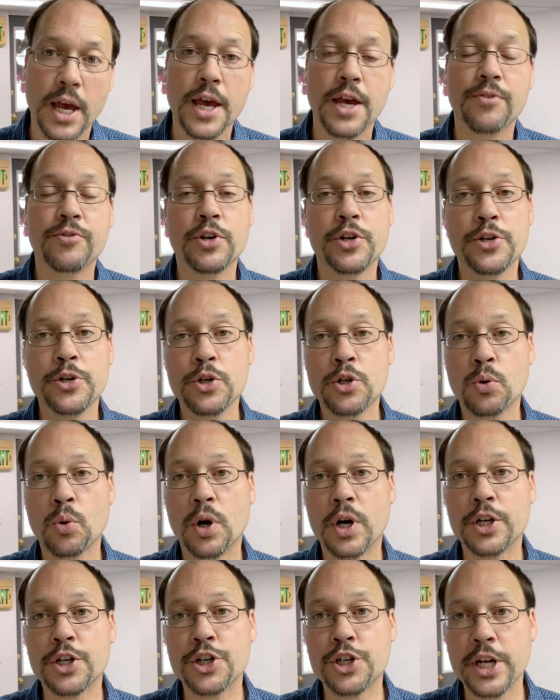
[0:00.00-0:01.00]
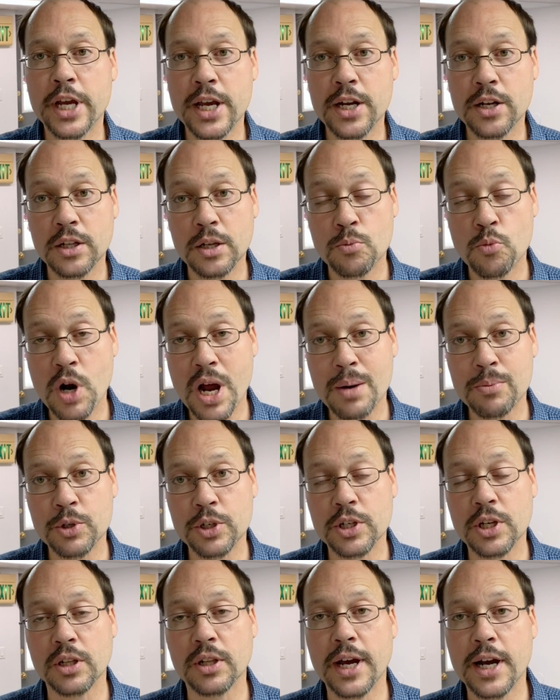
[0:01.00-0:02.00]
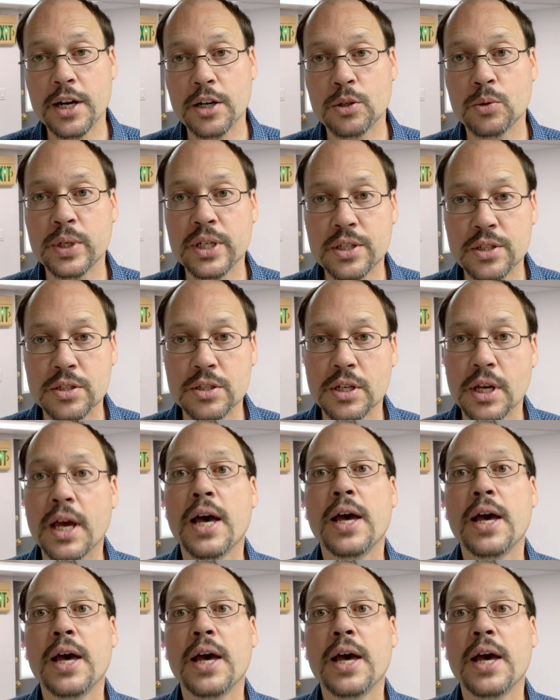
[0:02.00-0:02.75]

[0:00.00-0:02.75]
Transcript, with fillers: If you're new to our channel, I'm Robert Galarowicz